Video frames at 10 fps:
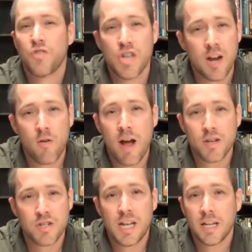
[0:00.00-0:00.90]

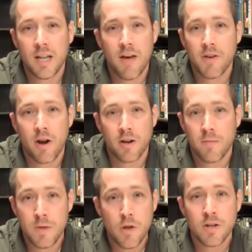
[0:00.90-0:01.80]
generosity and love in our
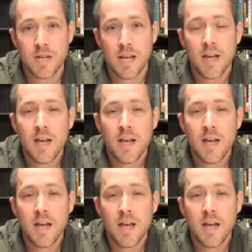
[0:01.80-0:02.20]
community,